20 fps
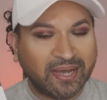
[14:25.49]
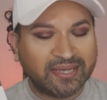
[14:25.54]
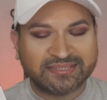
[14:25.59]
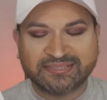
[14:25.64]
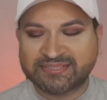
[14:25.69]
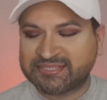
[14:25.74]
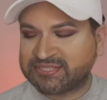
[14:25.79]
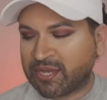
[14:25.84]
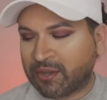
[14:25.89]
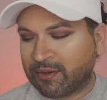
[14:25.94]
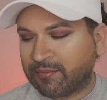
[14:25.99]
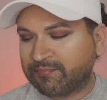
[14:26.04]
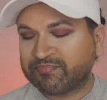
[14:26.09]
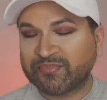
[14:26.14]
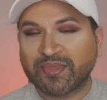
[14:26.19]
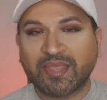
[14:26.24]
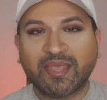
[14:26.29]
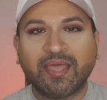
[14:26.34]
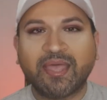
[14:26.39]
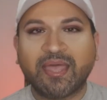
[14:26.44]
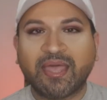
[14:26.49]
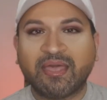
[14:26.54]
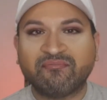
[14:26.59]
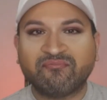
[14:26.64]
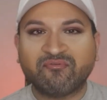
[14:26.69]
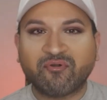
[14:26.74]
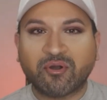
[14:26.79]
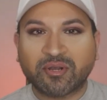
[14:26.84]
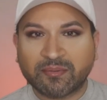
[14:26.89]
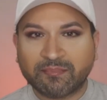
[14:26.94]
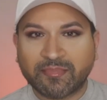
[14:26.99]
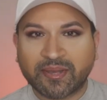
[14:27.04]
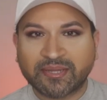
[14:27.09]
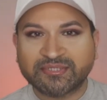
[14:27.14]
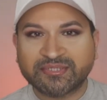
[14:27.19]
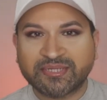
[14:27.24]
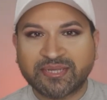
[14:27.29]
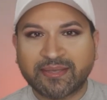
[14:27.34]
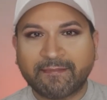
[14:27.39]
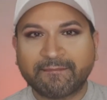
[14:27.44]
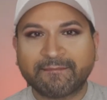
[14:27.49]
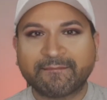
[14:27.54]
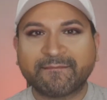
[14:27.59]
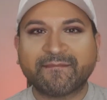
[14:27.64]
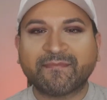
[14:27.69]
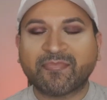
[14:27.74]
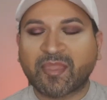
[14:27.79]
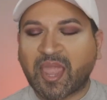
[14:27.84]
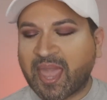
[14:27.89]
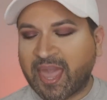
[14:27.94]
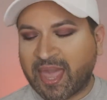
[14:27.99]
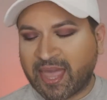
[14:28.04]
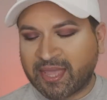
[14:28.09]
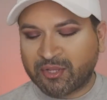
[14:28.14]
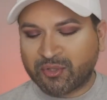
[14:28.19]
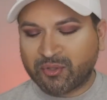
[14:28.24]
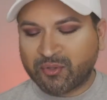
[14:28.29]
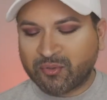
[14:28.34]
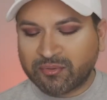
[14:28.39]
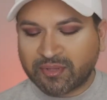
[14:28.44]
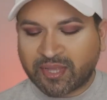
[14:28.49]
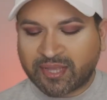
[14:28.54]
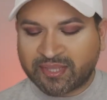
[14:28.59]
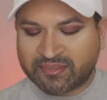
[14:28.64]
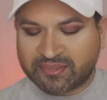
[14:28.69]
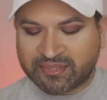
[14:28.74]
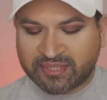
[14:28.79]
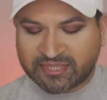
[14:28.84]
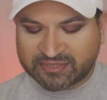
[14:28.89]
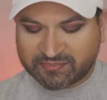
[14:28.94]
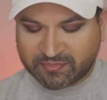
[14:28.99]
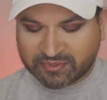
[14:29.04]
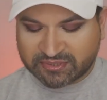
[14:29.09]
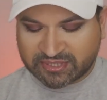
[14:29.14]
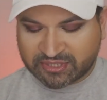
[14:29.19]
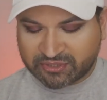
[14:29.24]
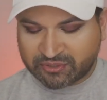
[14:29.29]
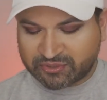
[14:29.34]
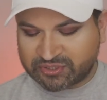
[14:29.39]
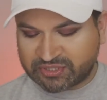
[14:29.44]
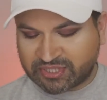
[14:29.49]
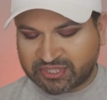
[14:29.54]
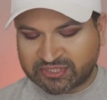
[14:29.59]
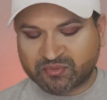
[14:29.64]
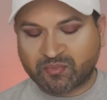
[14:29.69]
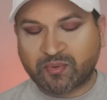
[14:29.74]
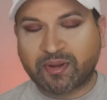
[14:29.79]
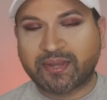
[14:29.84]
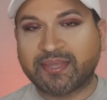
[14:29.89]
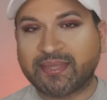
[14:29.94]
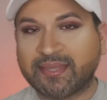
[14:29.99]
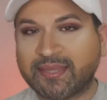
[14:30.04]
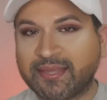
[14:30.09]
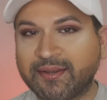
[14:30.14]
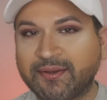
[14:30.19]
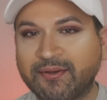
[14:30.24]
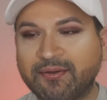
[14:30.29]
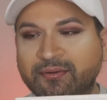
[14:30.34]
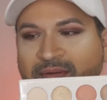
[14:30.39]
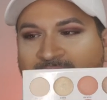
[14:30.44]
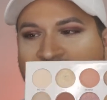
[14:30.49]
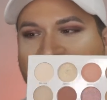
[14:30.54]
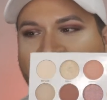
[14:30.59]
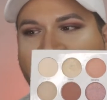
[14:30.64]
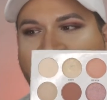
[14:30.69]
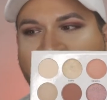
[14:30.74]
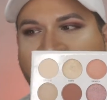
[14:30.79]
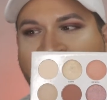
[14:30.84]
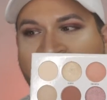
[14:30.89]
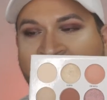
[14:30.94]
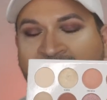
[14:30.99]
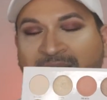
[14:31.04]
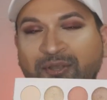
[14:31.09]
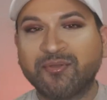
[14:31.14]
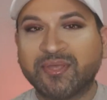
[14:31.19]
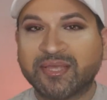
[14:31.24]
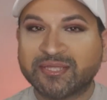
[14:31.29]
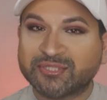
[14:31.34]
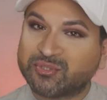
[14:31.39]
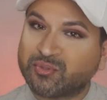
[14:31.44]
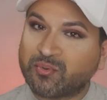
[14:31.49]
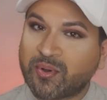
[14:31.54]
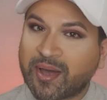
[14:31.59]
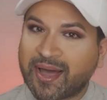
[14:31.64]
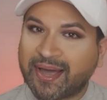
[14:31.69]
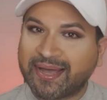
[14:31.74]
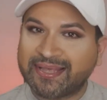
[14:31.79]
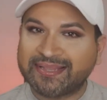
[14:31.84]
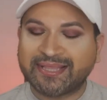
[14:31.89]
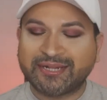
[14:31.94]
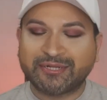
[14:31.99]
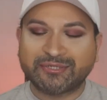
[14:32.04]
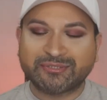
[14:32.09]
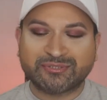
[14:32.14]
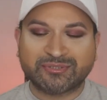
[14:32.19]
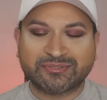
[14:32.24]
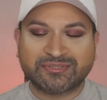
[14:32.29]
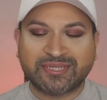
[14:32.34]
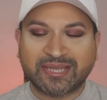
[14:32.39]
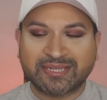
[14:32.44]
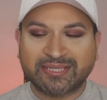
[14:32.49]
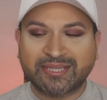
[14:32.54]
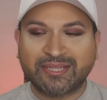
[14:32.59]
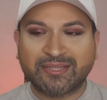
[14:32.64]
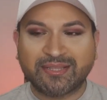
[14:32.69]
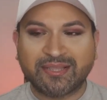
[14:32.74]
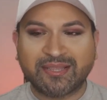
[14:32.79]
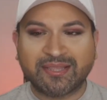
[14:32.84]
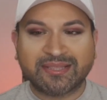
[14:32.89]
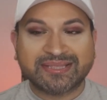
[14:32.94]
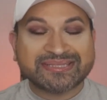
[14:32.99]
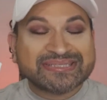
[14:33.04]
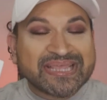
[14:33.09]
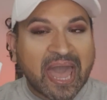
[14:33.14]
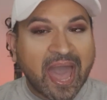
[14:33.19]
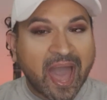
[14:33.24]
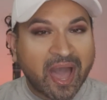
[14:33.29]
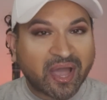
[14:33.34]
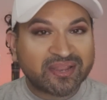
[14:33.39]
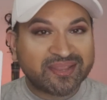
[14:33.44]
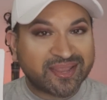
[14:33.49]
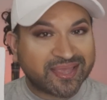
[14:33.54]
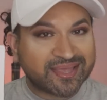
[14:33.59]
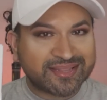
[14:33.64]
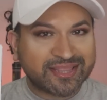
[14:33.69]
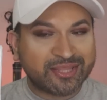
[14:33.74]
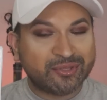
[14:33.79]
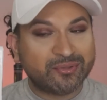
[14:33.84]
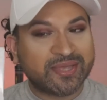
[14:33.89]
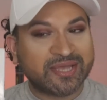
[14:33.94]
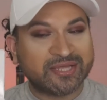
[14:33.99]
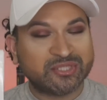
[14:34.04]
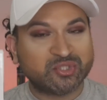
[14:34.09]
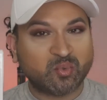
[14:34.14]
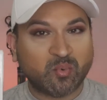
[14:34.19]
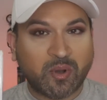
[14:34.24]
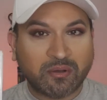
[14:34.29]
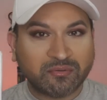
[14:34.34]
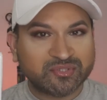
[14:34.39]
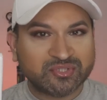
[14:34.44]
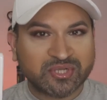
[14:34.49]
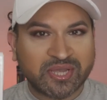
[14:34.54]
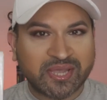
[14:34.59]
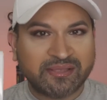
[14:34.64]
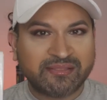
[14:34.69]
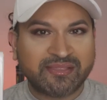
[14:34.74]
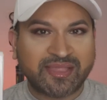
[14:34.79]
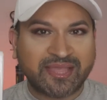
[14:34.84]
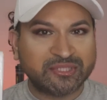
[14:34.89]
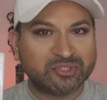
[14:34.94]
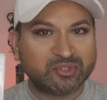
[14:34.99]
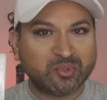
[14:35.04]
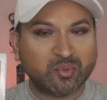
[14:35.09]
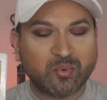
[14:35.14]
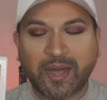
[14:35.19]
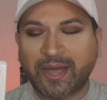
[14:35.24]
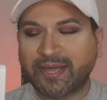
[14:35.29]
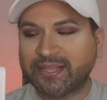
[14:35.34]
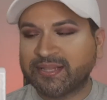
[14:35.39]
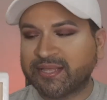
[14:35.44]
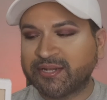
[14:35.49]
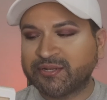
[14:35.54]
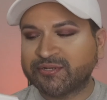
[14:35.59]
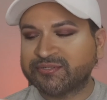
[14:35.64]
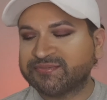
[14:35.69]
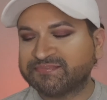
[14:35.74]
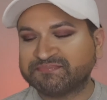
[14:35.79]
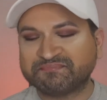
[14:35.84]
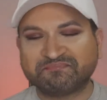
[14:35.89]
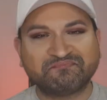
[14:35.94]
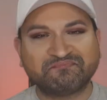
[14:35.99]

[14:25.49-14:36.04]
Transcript: So if you're on a budget and you like these particular shades right here and you get two highlighters, so technically you get 12 shades and two highlighters,